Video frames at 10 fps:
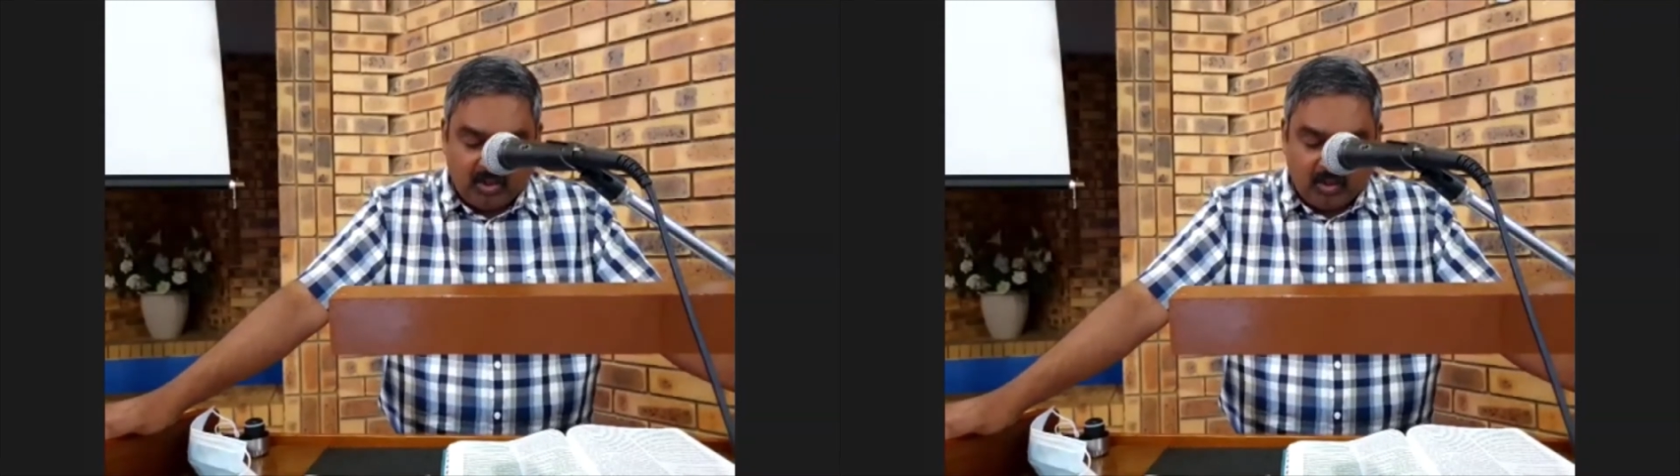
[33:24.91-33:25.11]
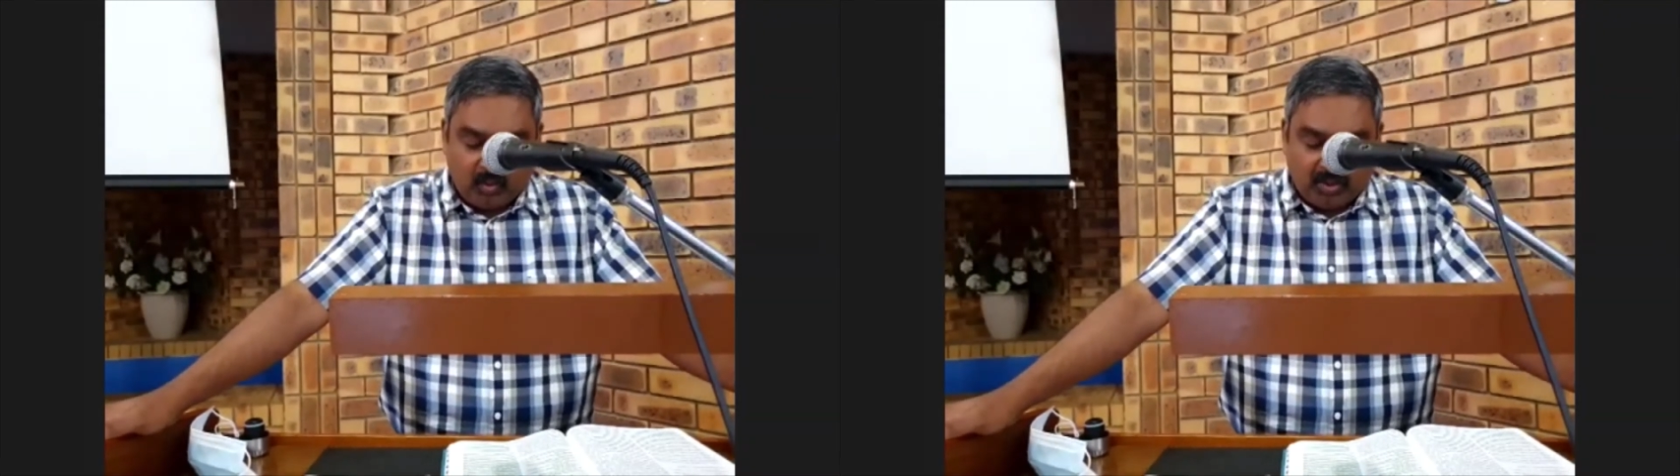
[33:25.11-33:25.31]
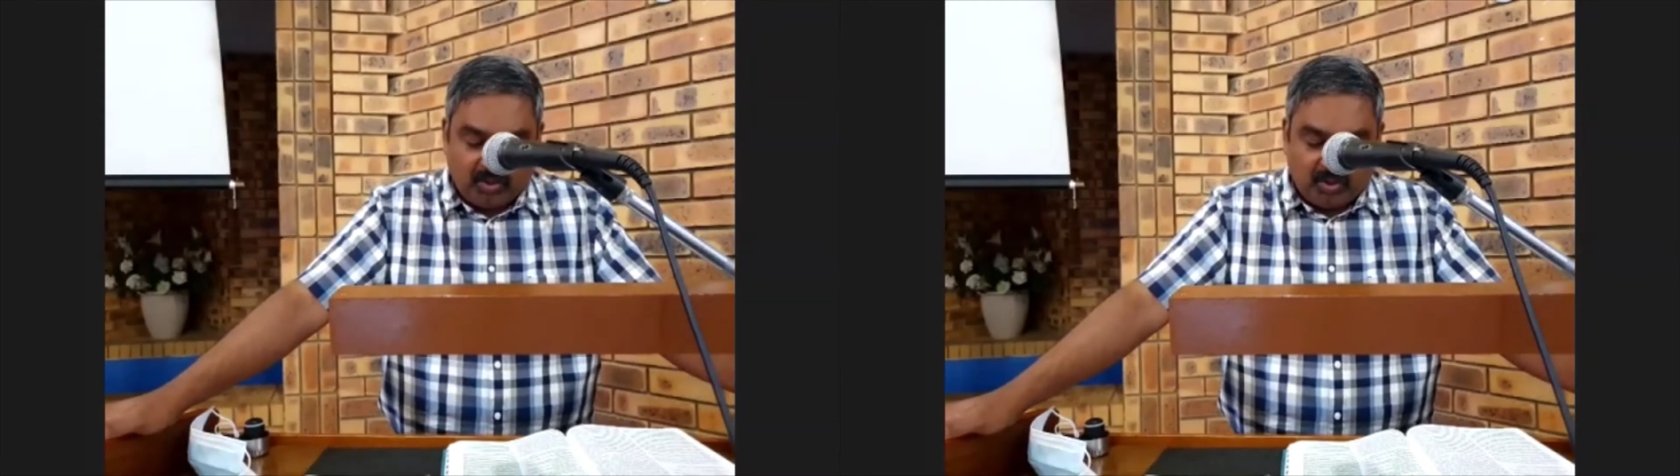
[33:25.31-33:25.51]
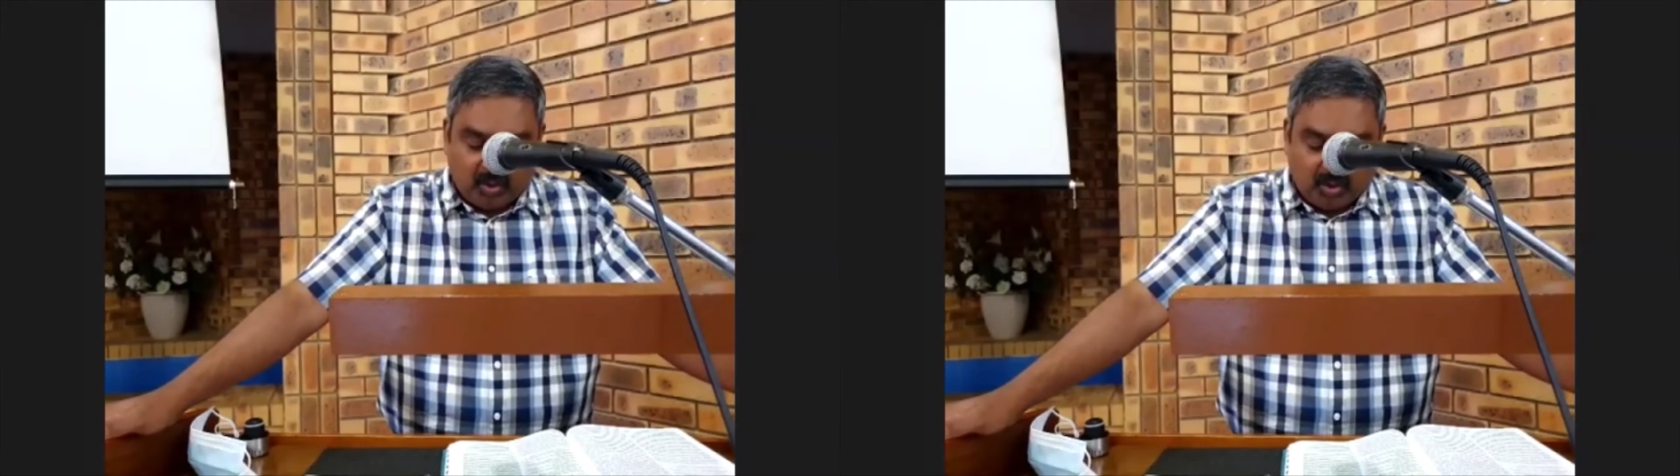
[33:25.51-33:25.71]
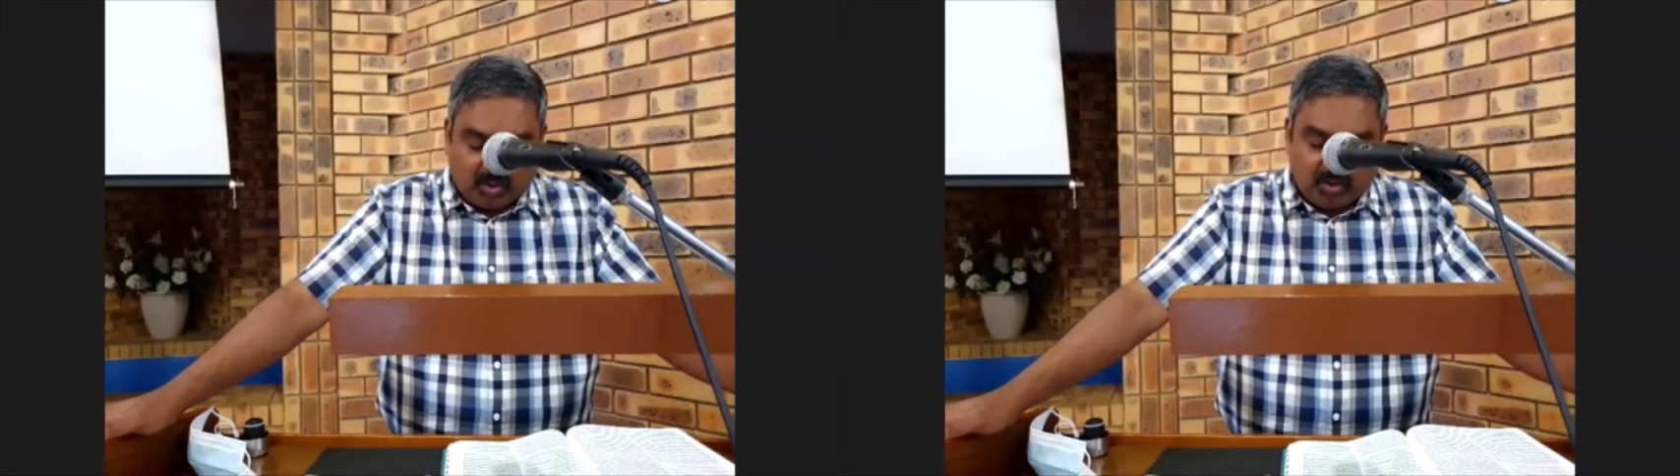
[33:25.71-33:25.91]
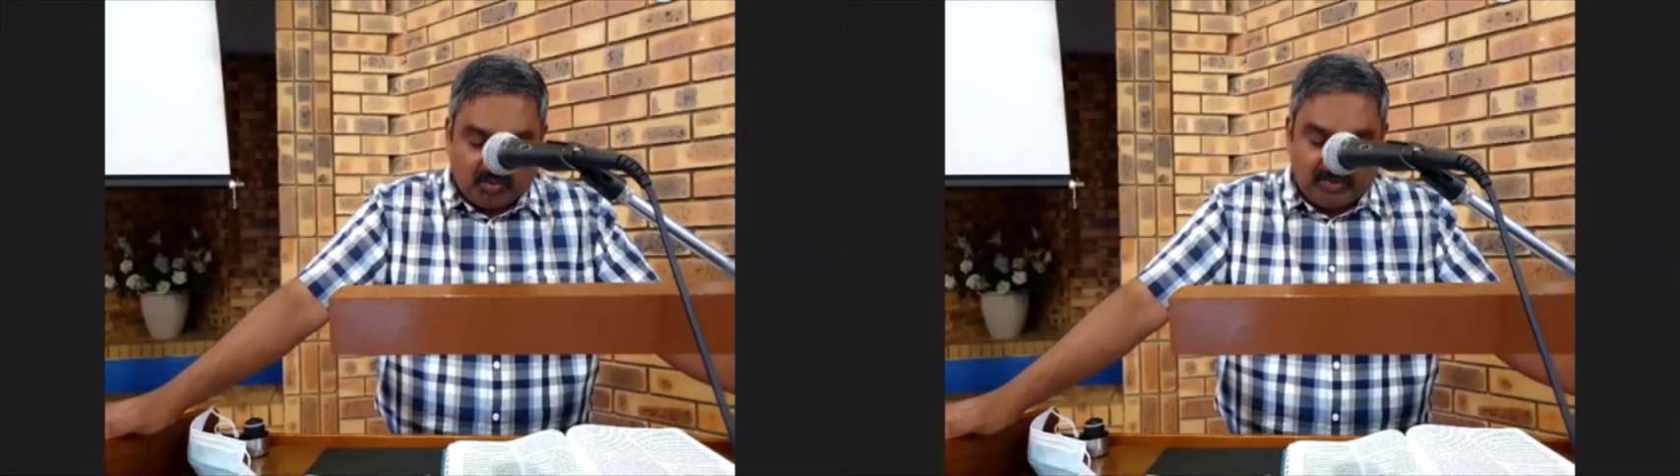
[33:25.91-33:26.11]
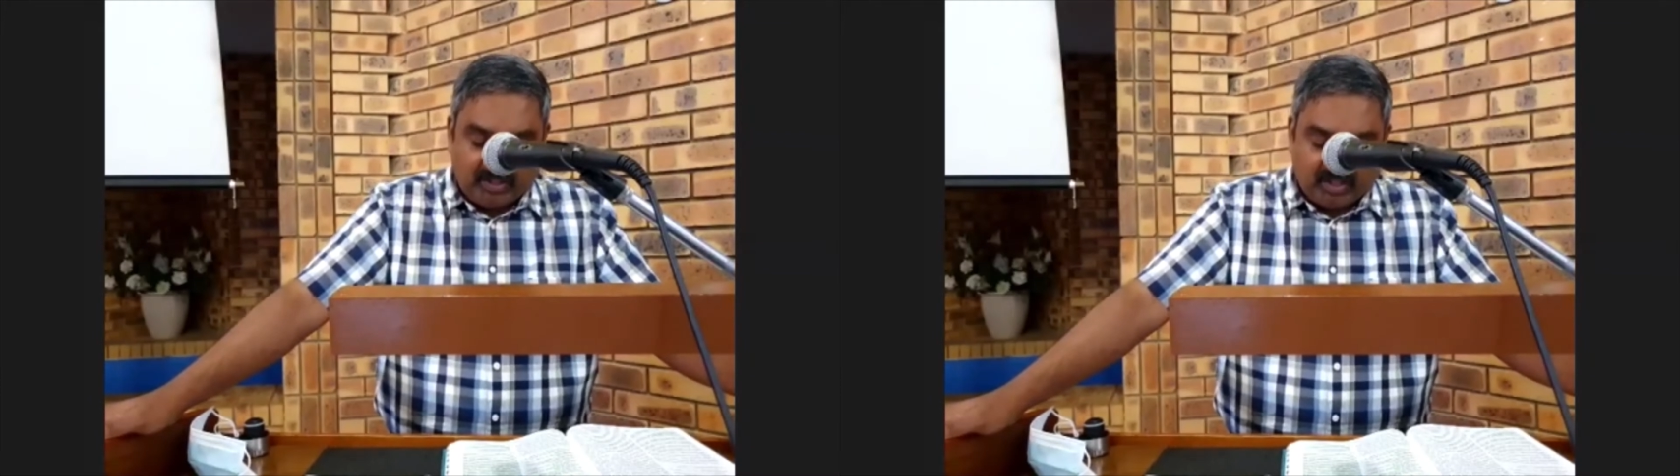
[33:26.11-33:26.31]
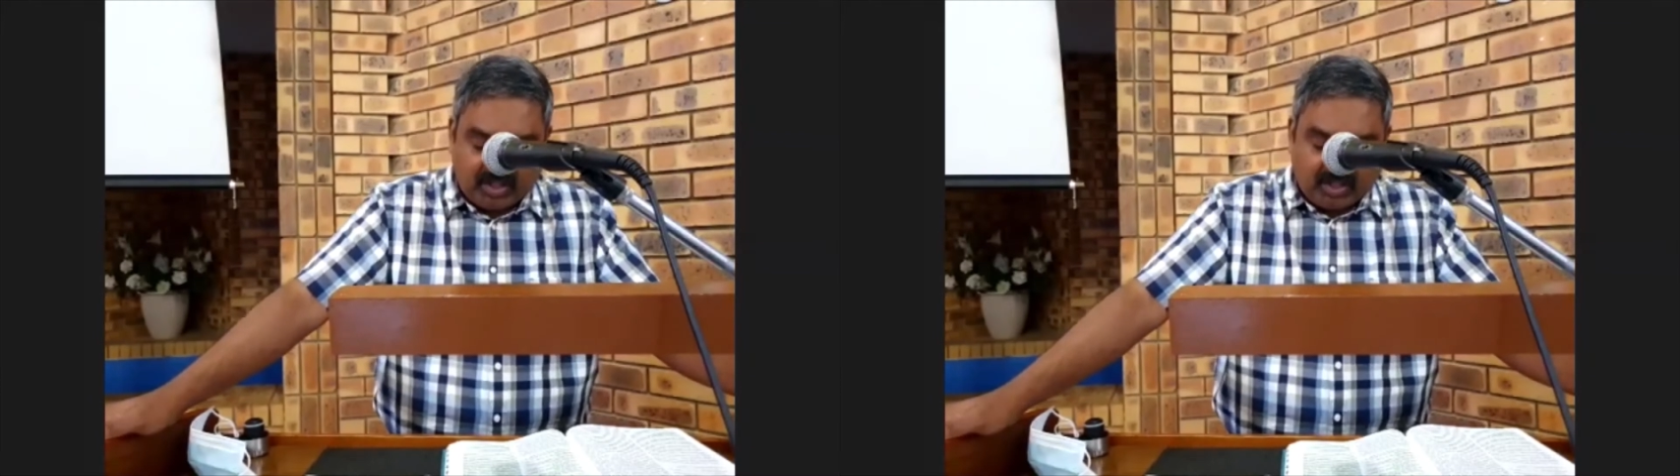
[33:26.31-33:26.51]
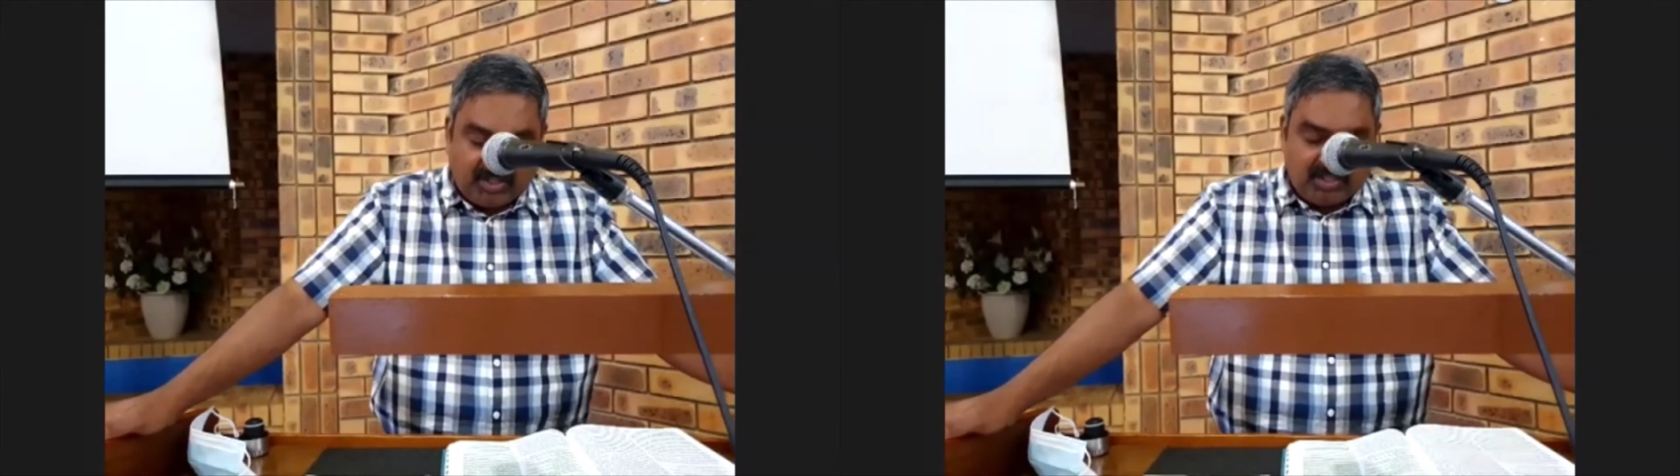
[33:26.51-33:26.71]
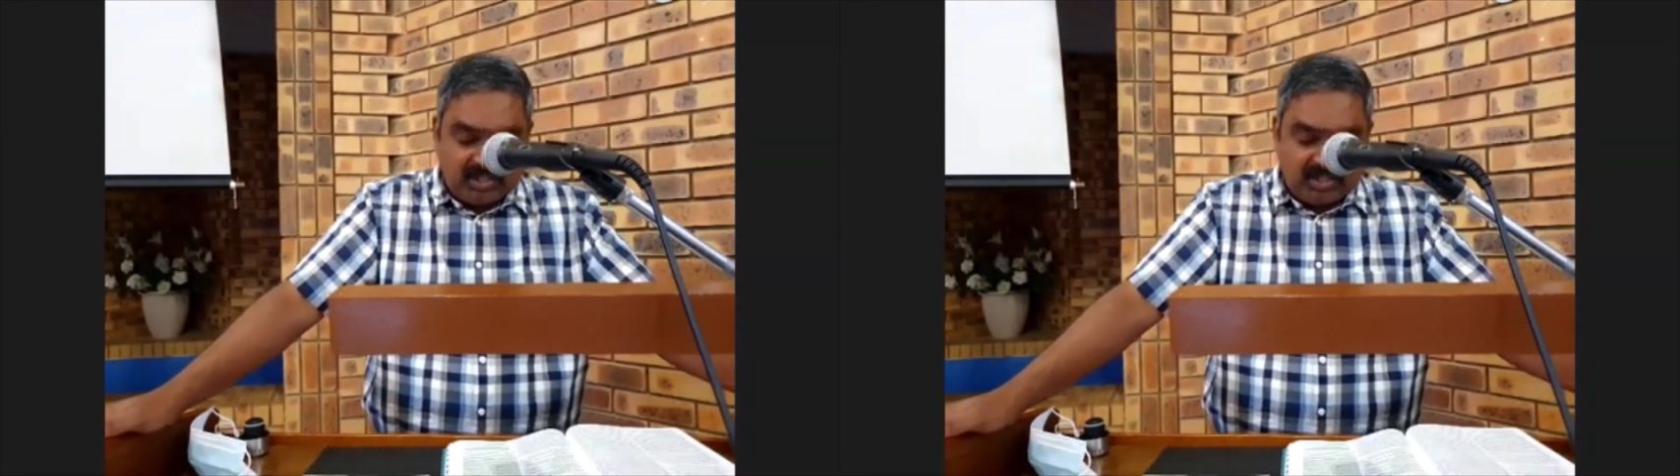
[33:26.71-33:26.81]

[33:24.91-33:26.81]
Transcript: when Jerusalem and the cities